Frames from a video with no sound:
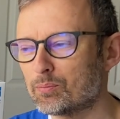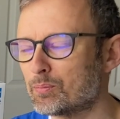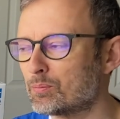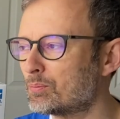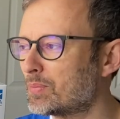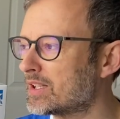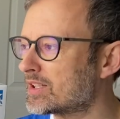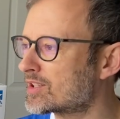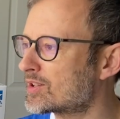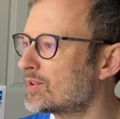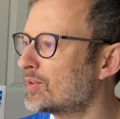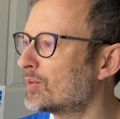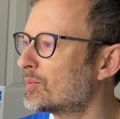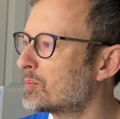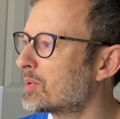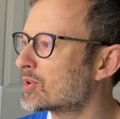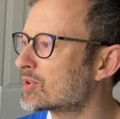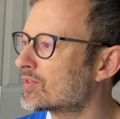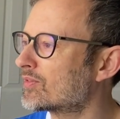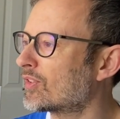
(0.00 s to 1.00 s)
bit too
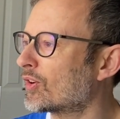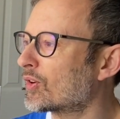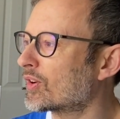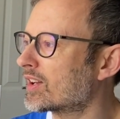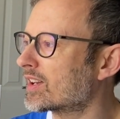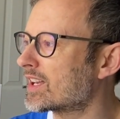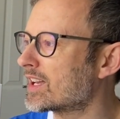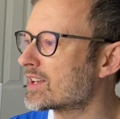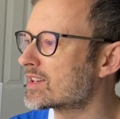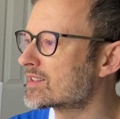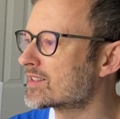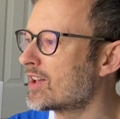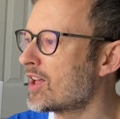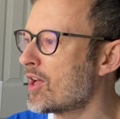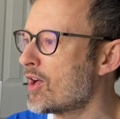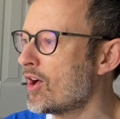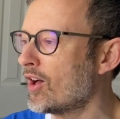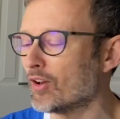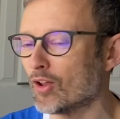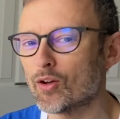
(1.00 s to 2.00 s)
much of like, I guess,
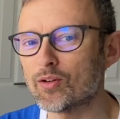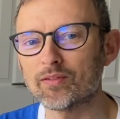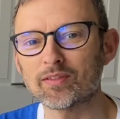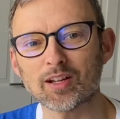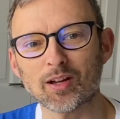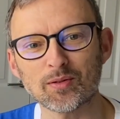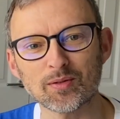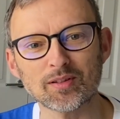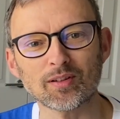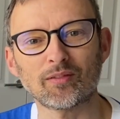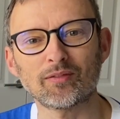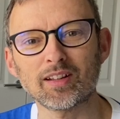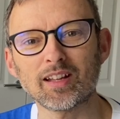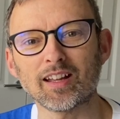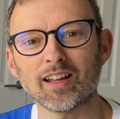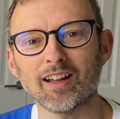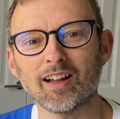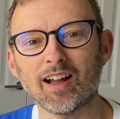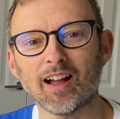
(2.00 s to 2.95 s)
an overdose of it.